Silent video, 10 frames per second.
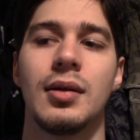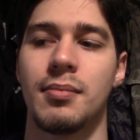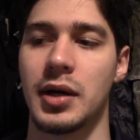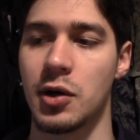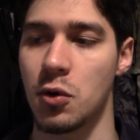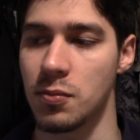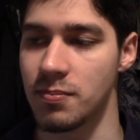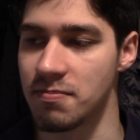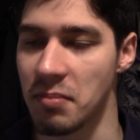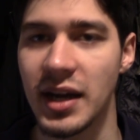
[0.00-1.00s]
my
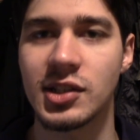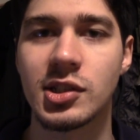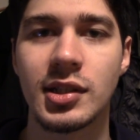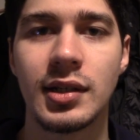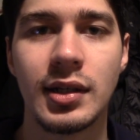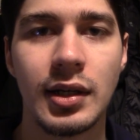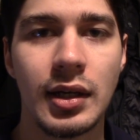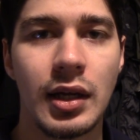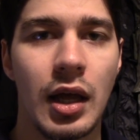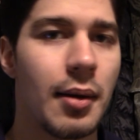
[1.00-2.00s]
own might,
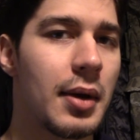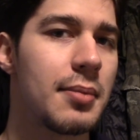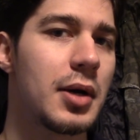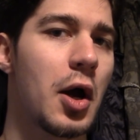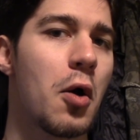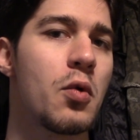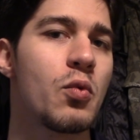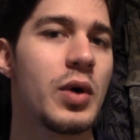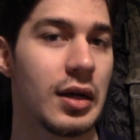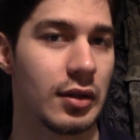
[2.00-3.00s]
and my
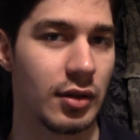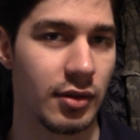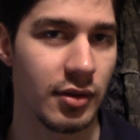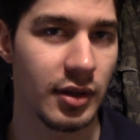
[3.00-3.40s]
own will,